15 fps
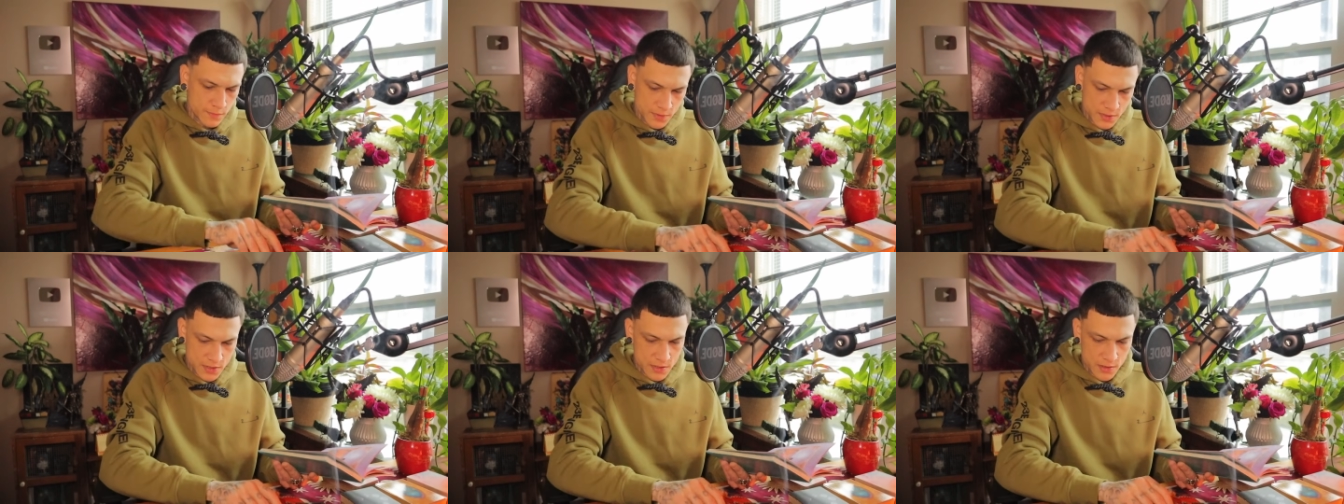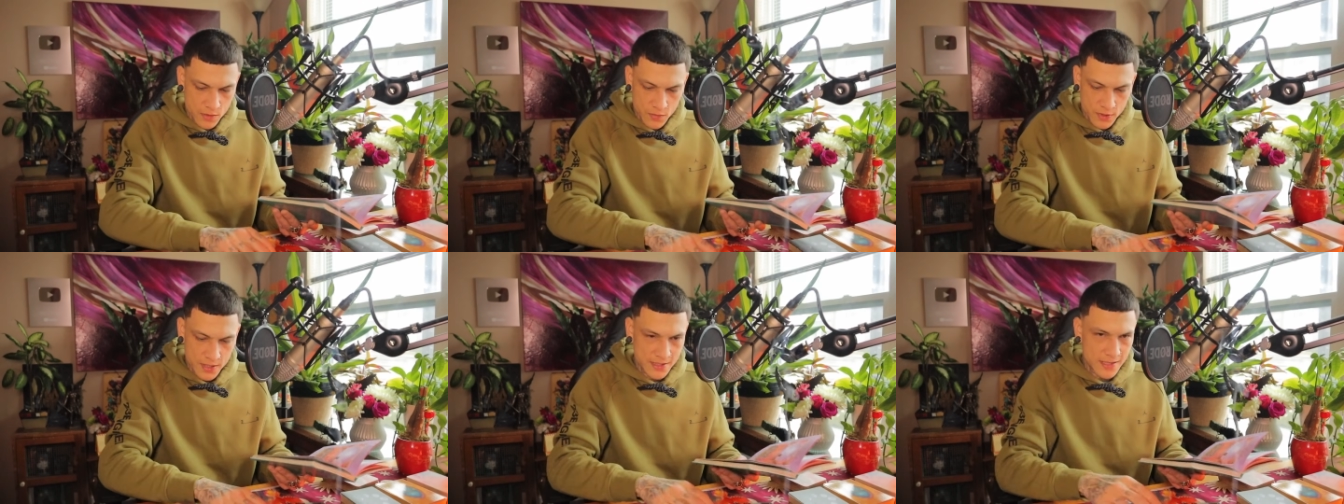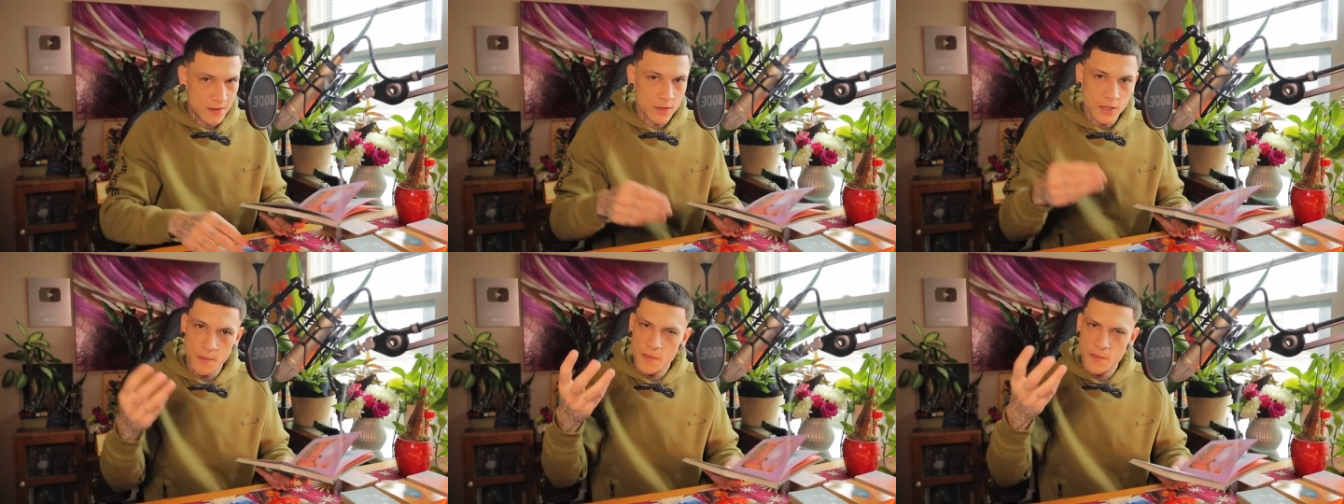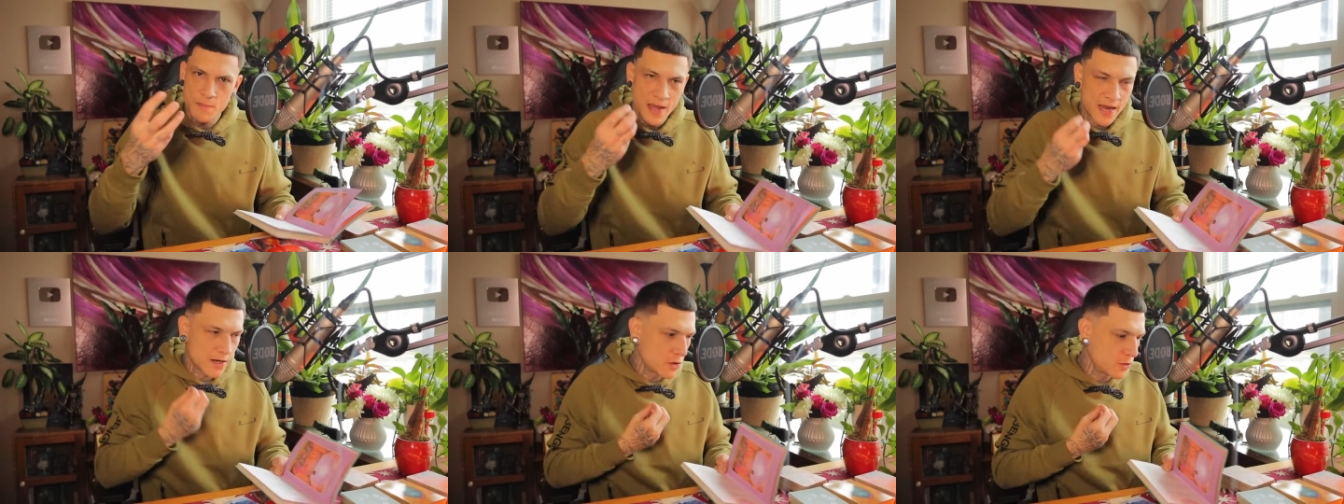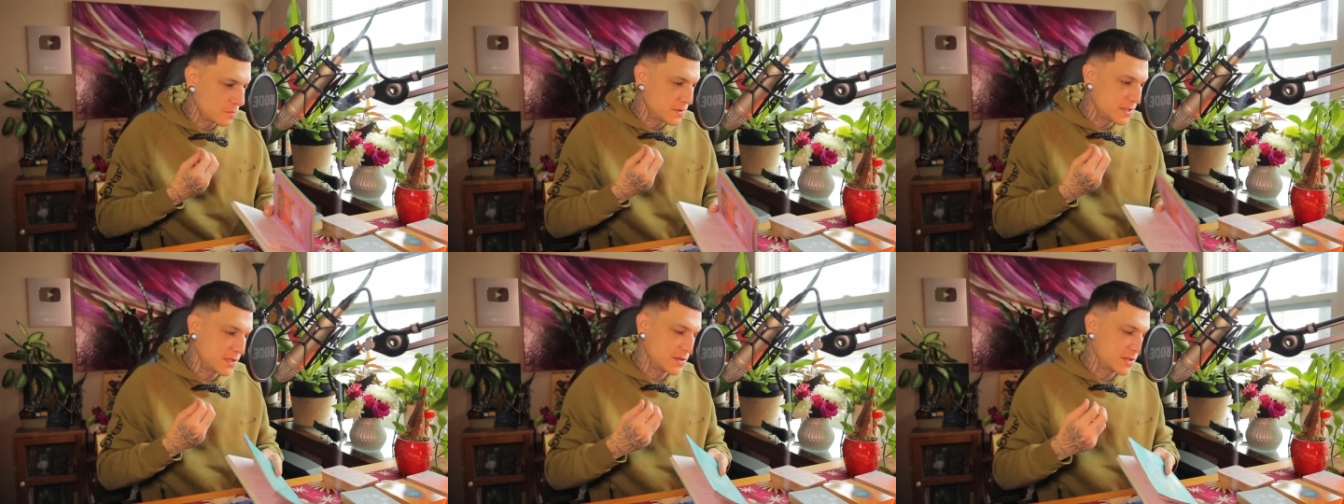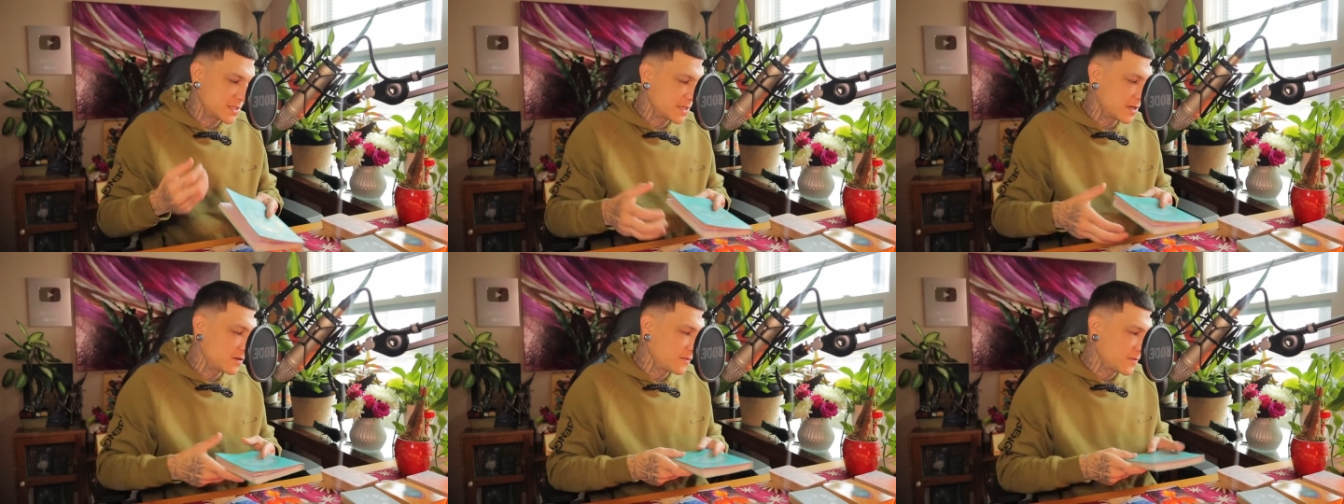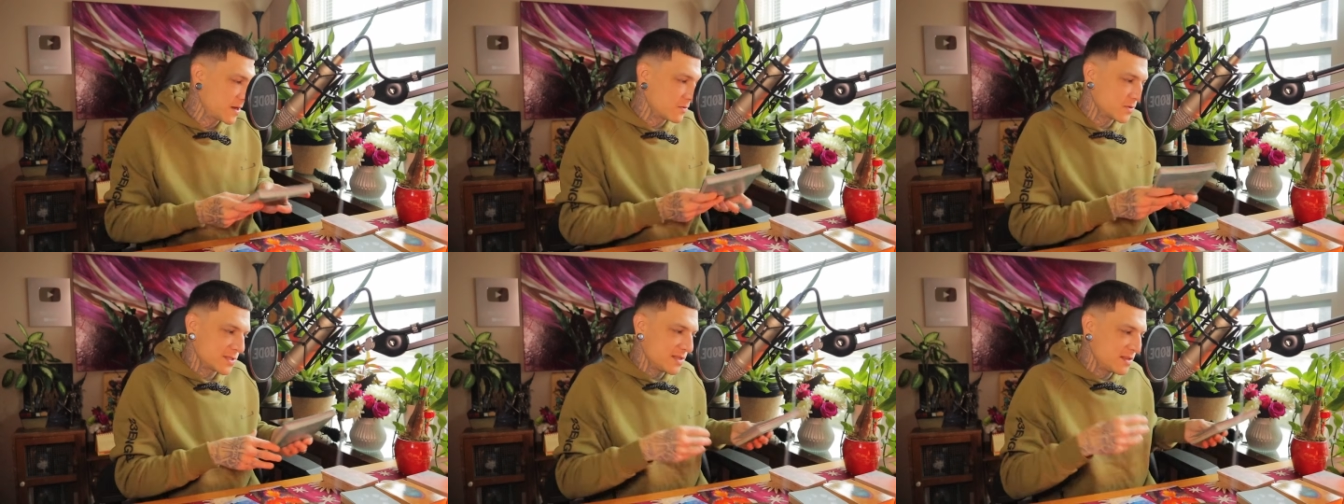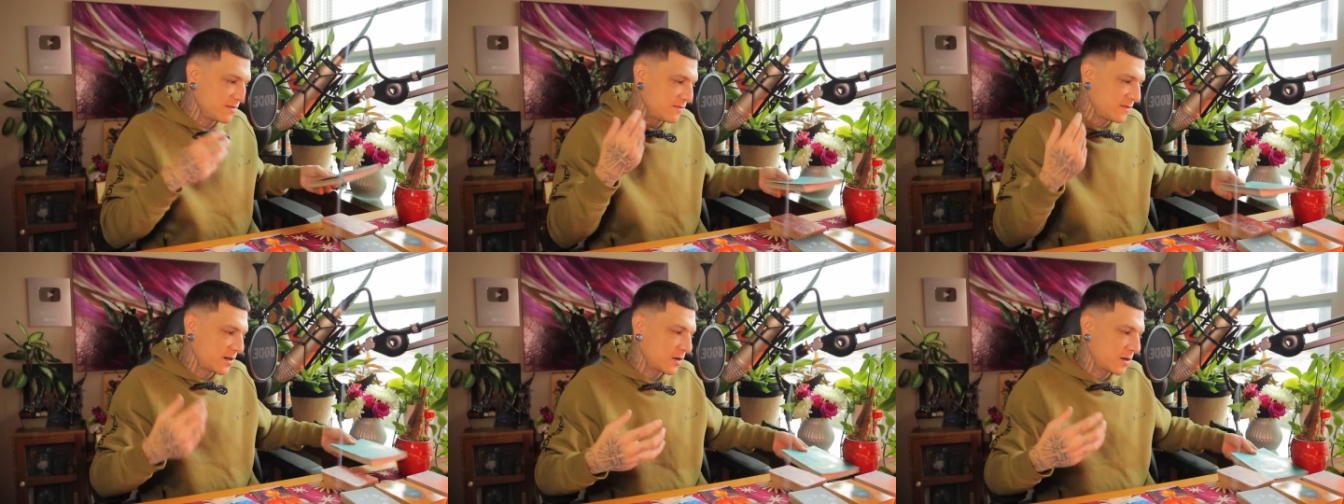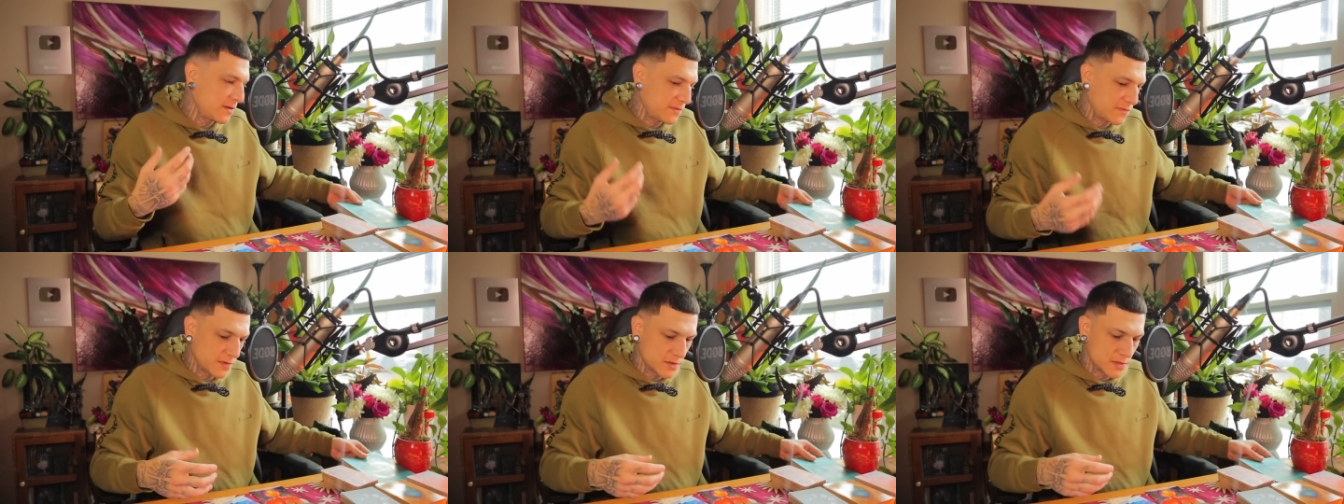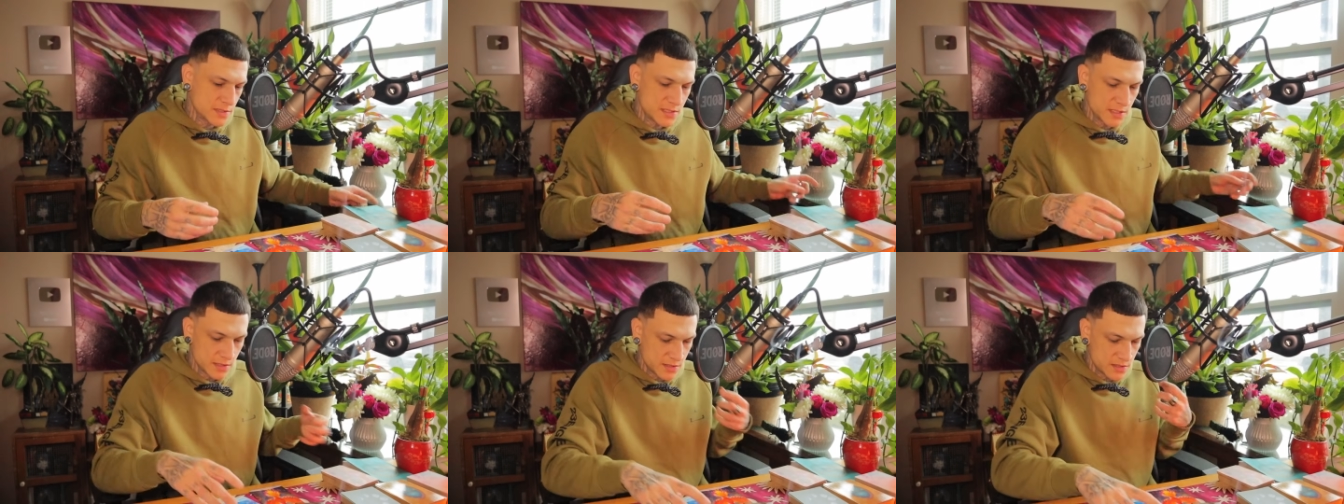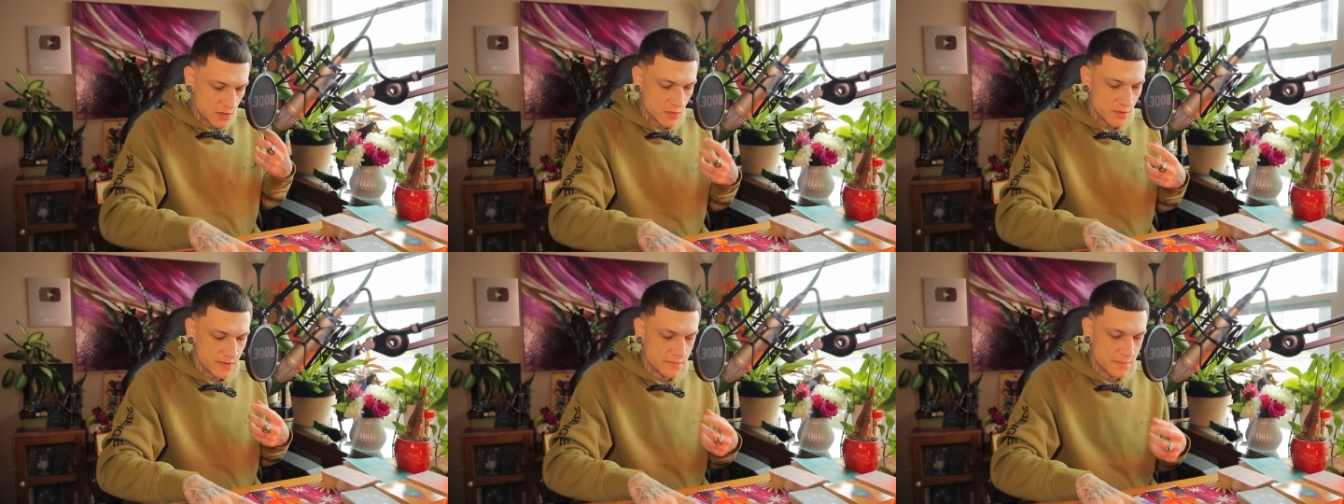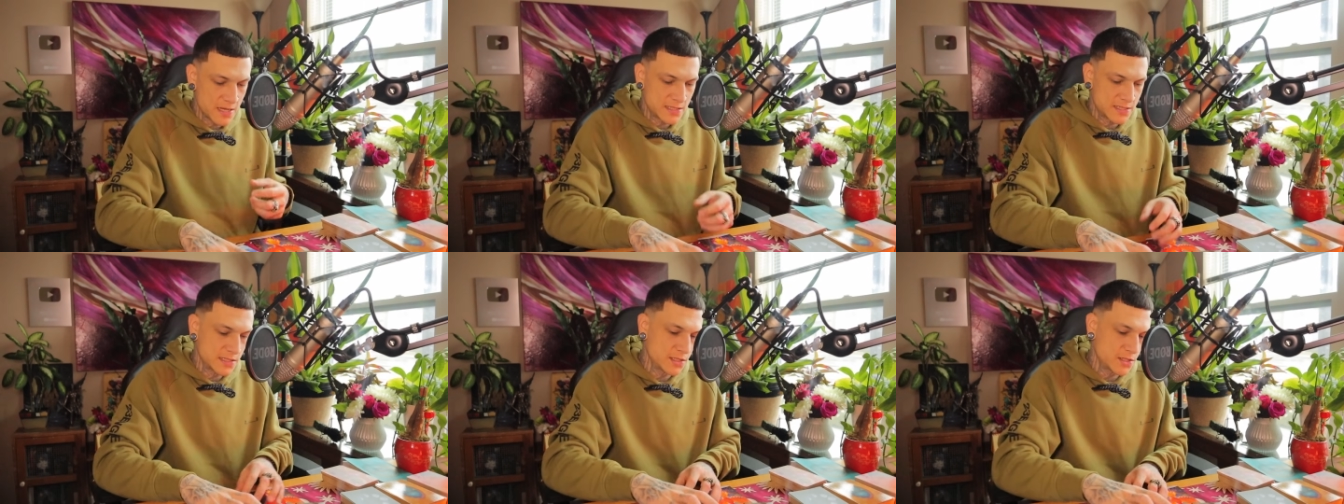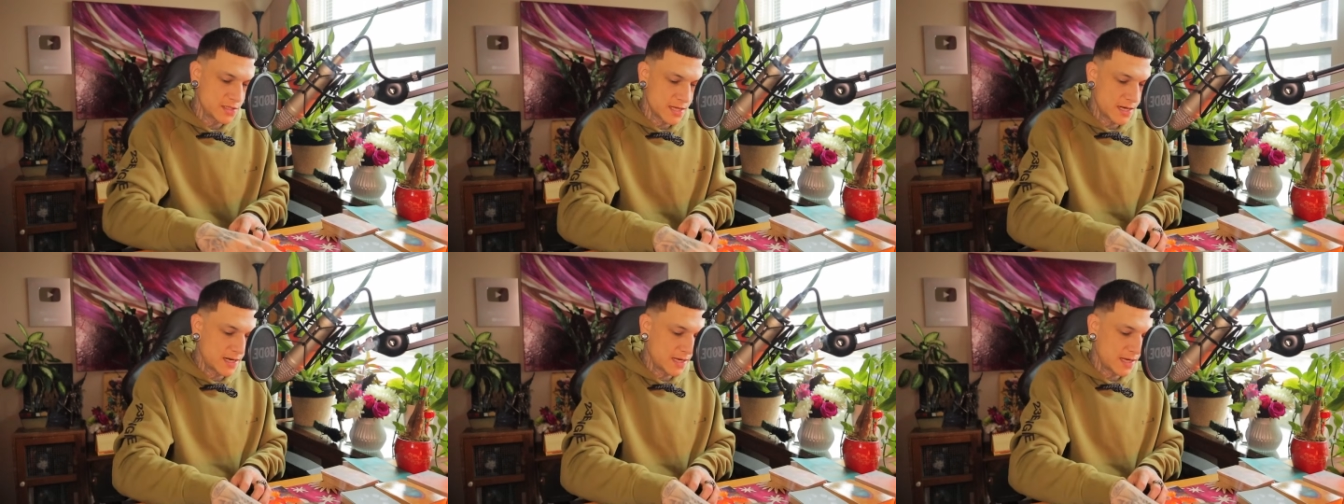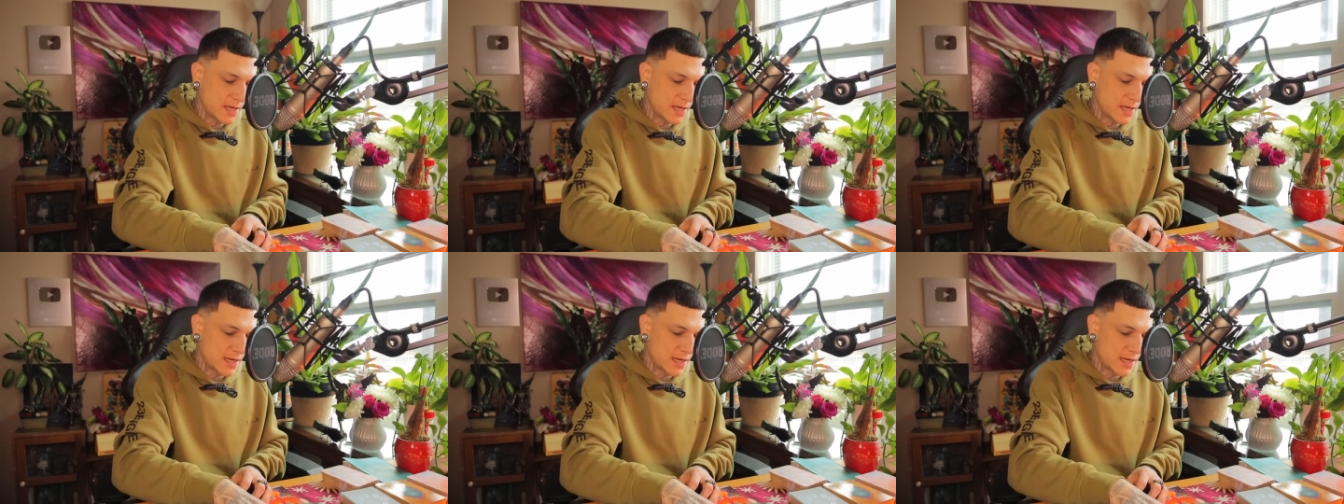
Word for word: Slowing it down, coming back home to yourself. That was the very first intuitive message that I